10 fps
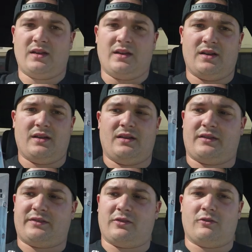A uh,
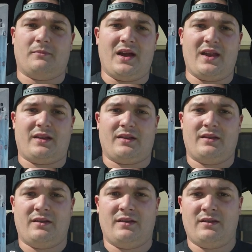external mic,
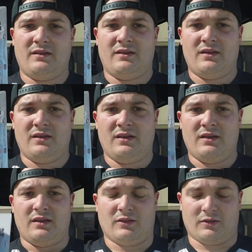
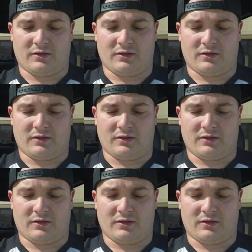little